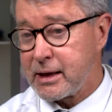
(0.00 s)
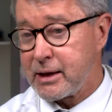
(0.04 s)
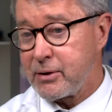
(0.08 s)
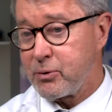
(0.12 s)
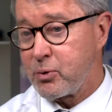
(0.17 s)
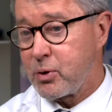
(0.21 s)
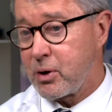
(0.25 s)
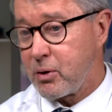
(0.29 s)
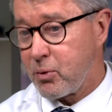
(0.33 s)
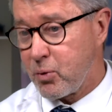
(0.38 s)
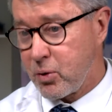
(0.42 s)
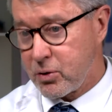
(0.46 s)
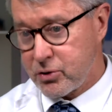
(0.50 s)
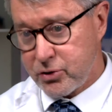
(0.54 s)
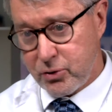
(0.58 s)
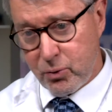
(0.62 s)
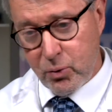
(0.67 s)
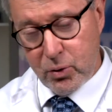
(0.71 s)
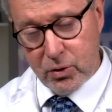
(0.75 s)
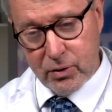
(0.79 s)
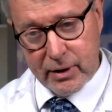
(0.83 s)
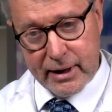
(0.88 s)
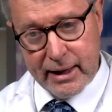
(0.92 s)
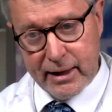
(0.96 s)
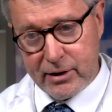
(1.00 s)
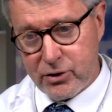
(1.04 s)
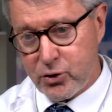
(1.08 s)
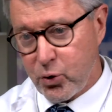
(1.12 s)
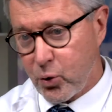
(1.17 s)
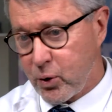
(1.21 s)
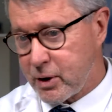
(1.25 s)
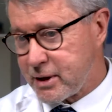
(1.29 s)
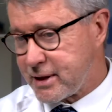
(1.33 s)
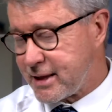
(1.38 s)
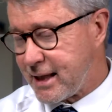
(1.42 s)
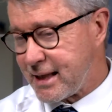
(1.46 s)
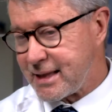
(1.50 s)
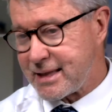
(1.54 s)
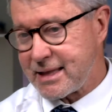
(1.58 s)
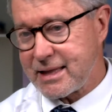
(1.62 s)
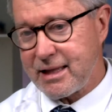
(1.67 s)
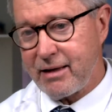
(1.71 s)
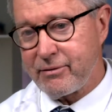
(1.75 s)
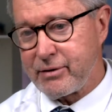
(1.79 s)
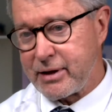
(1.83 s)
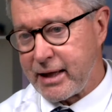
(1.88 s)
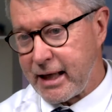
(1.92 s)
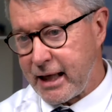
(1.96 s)
we'll, we'll, we'll get towards that
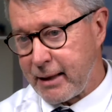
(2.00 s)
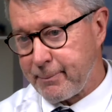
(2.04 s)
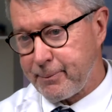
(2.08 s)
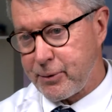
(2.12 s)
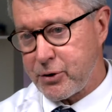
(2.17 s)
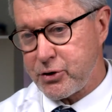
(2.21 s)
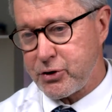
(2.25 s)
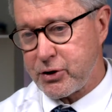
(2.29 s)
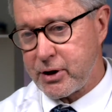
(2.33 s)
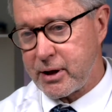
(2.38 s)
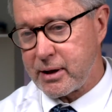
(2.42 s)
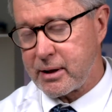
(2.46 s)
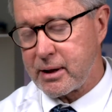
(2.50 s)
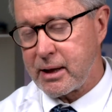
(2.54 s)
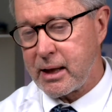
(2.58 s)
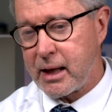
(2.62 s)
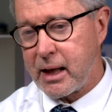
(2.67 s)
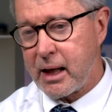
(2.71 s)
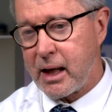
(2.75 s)
70 80%.